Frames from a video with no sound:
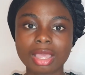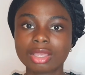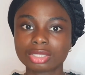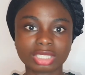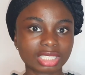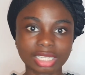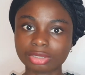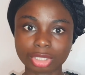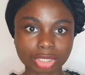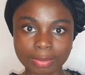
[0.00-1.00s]
So she said,
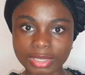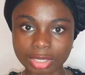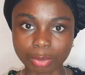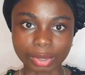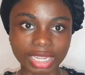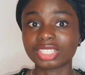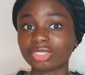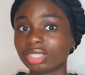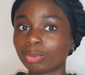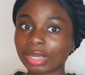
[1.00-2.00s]
just submit your work. I
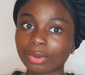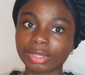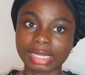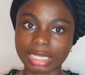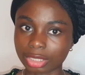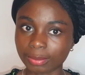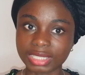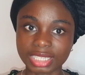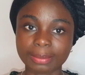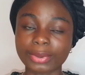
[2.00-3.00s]
actually went online and submitted.